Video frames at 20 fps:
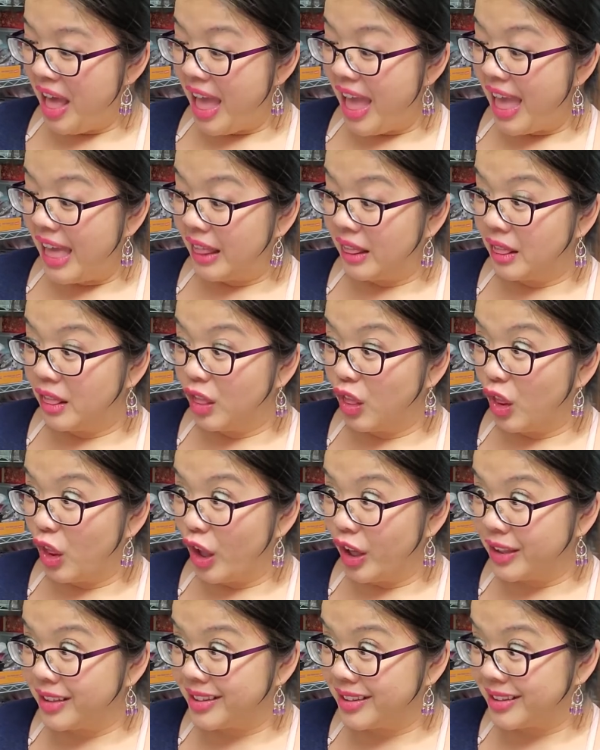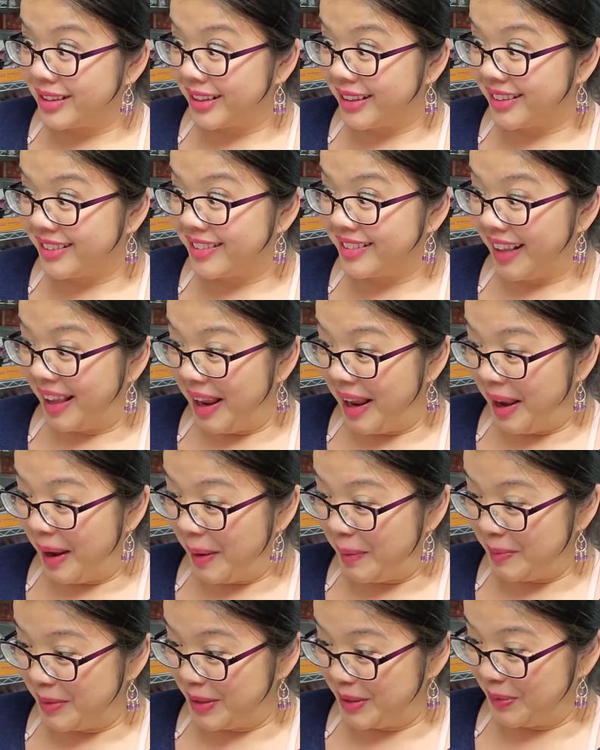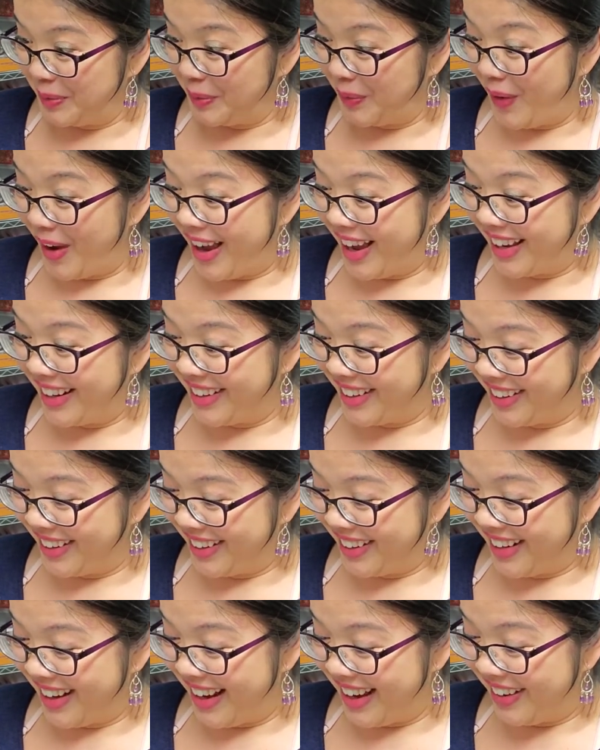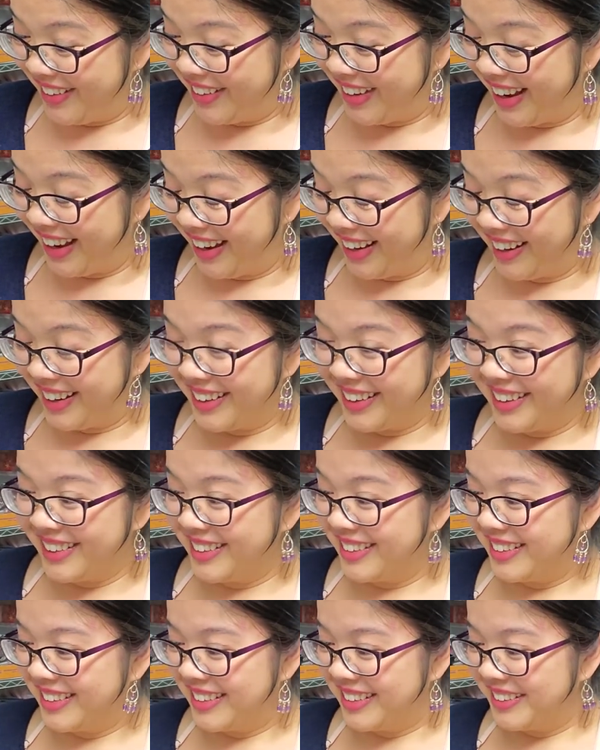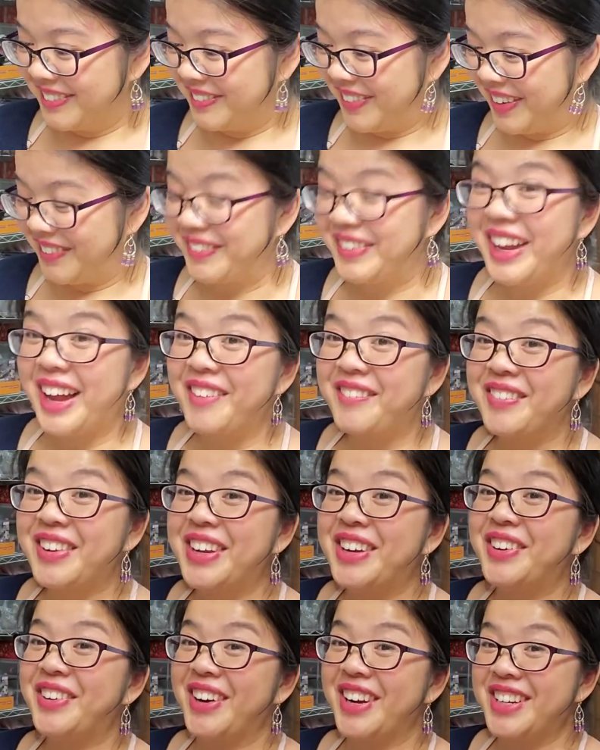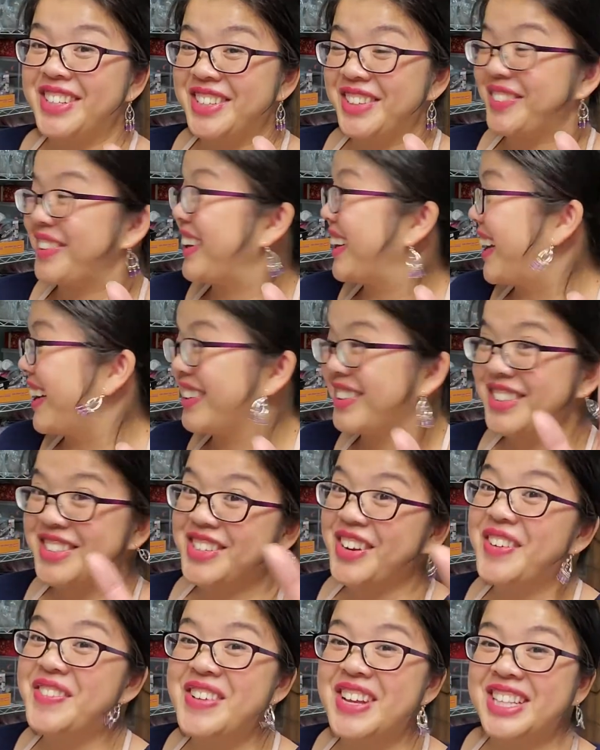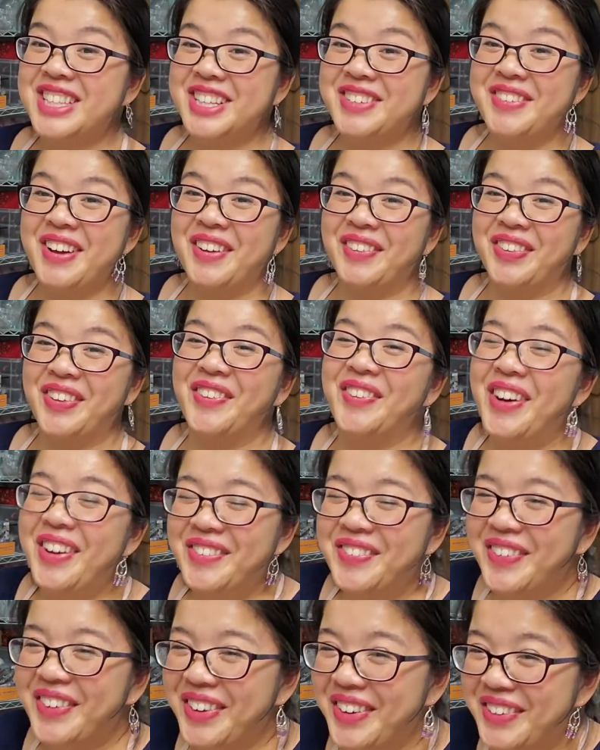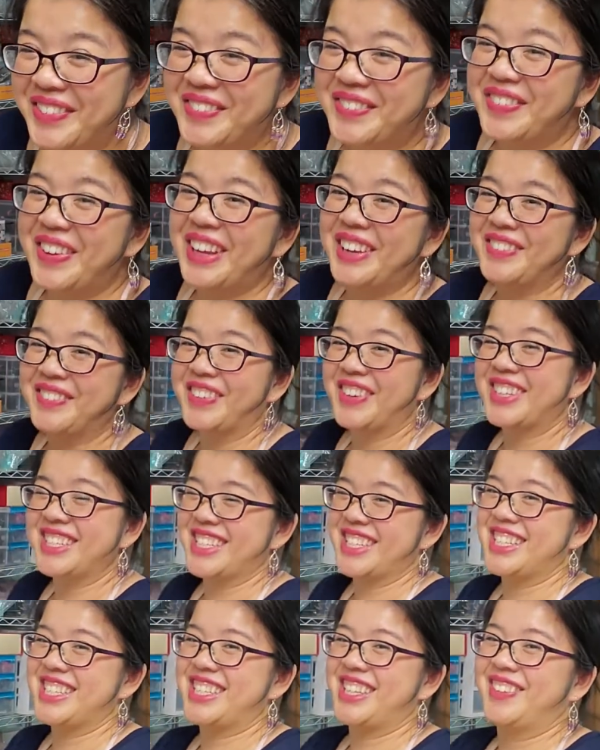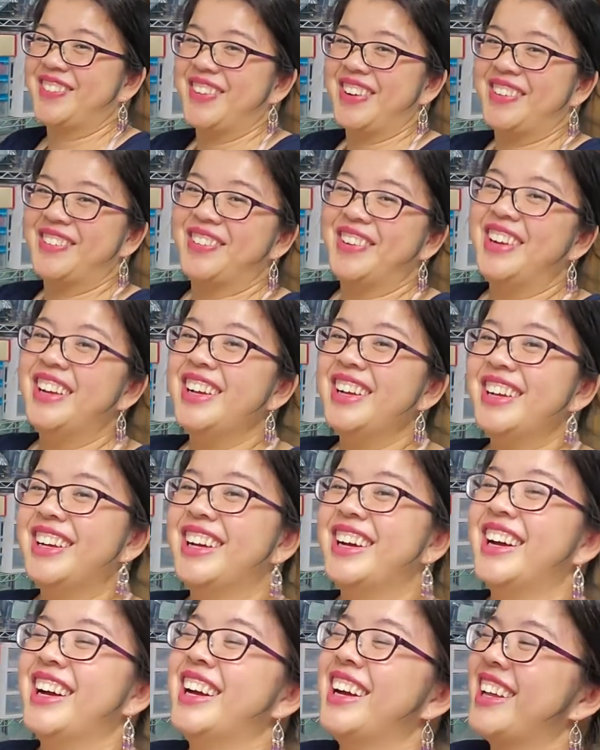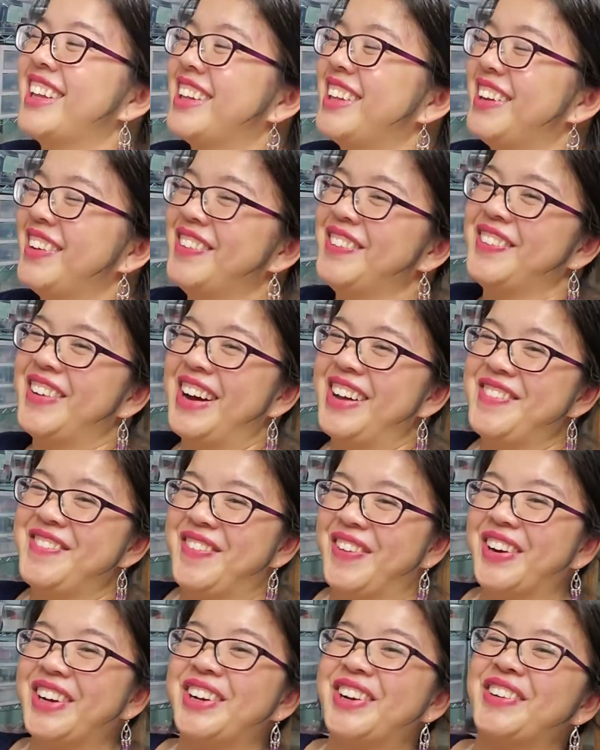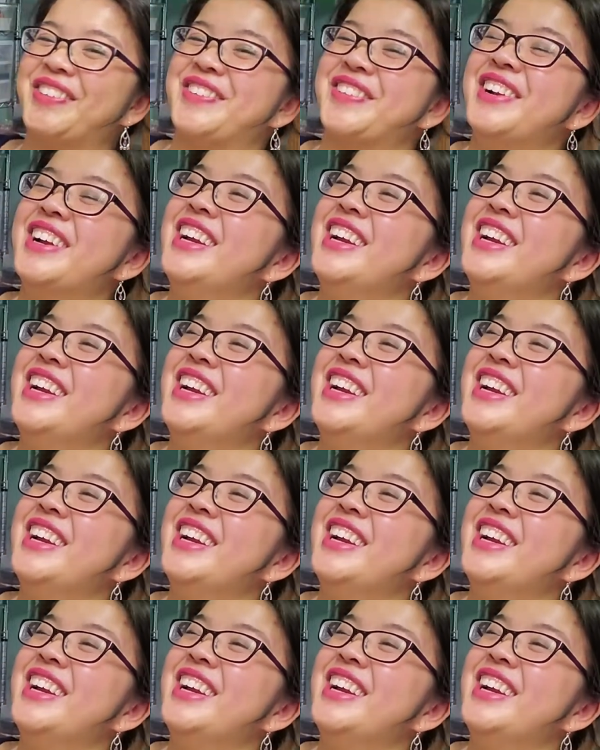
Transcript: It looks the same, just wider. Okay, maybe I'm being crazy right now. Just don't mix them up. The one for your feet versus the one for your